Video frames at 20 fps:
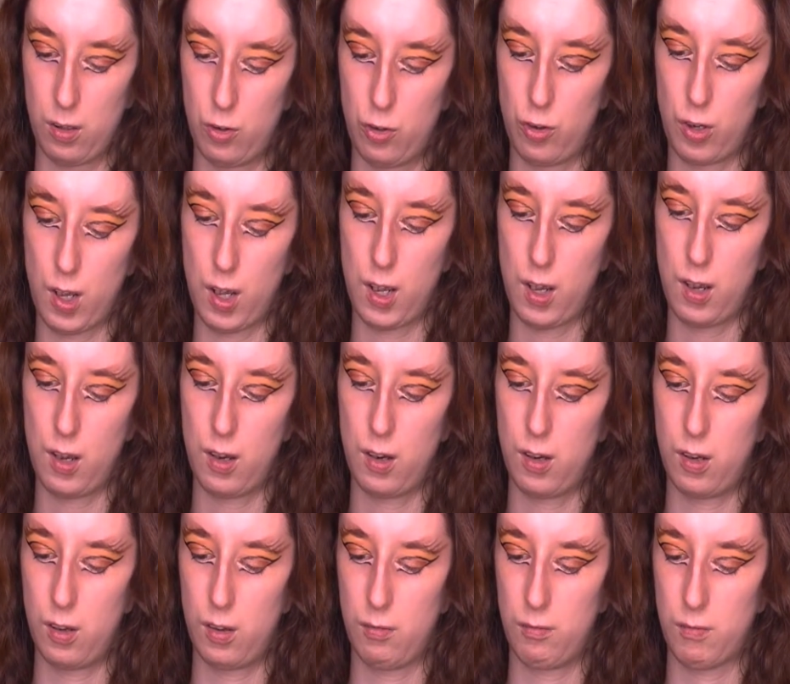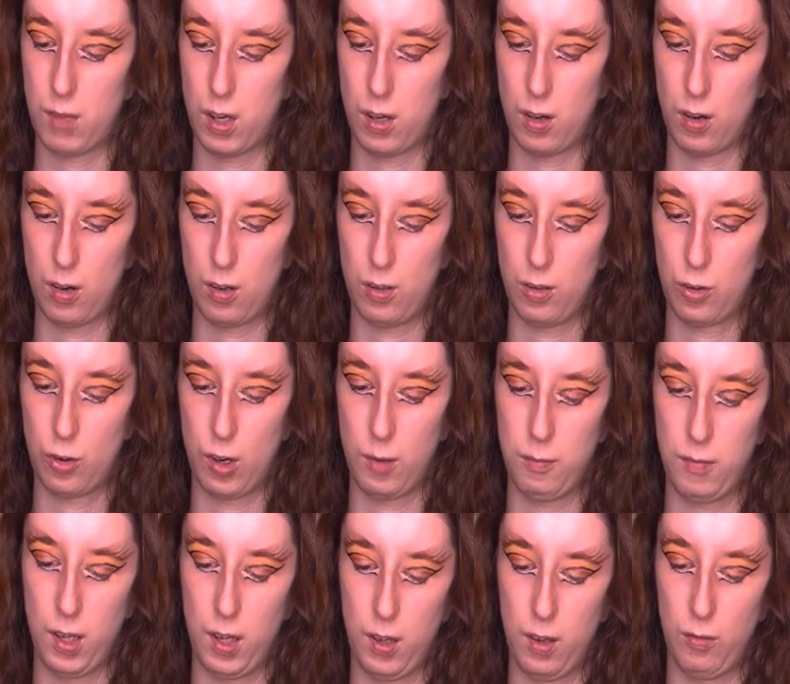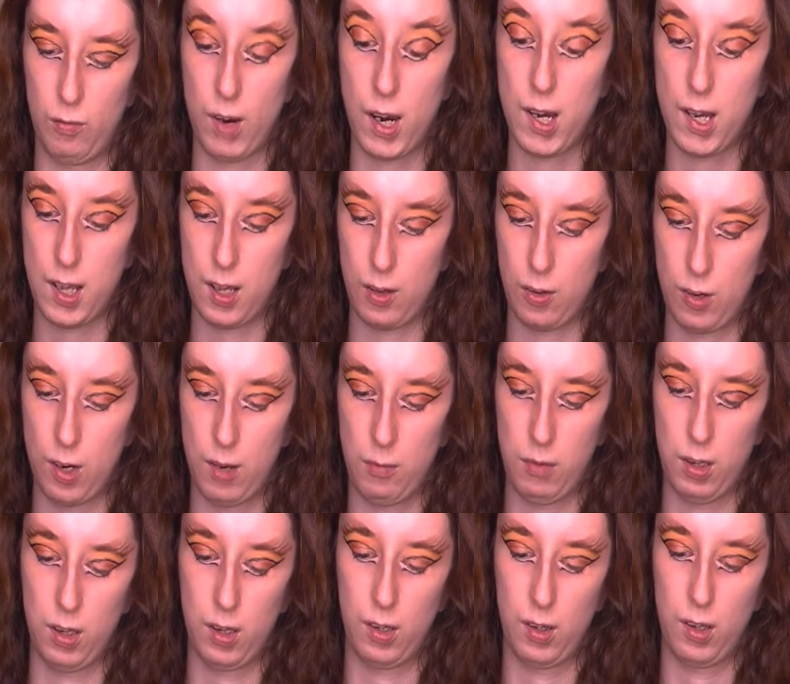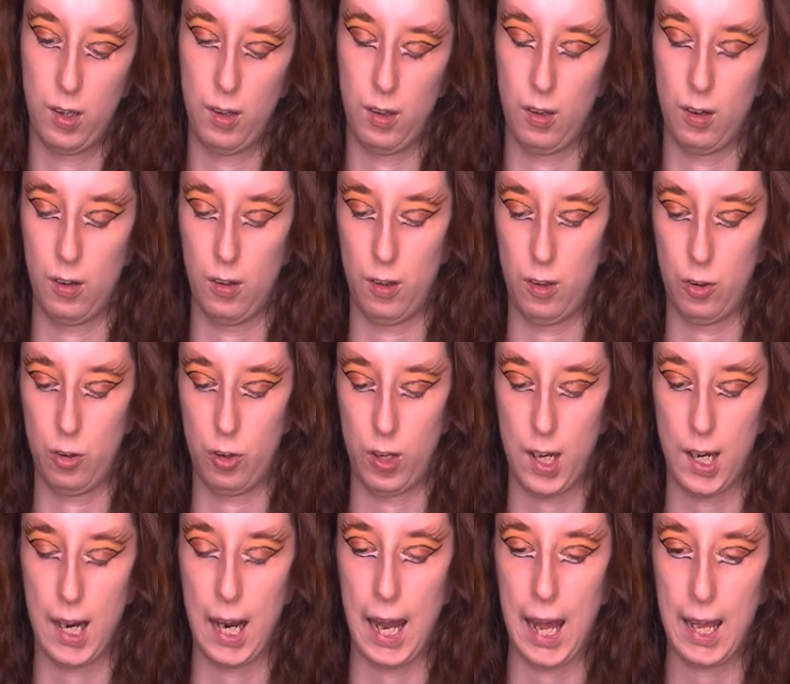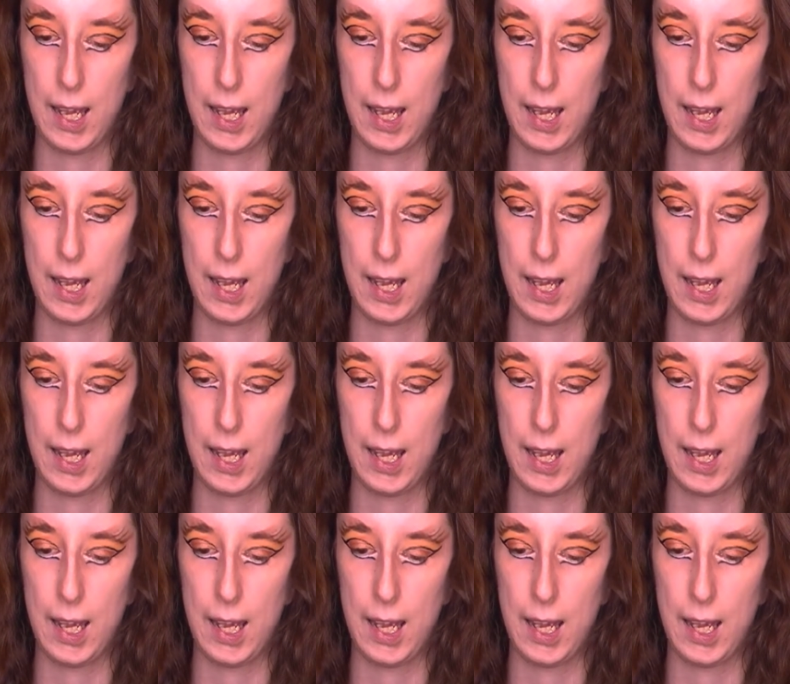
shade, my NARS Radiant Creamy Concealer in the shade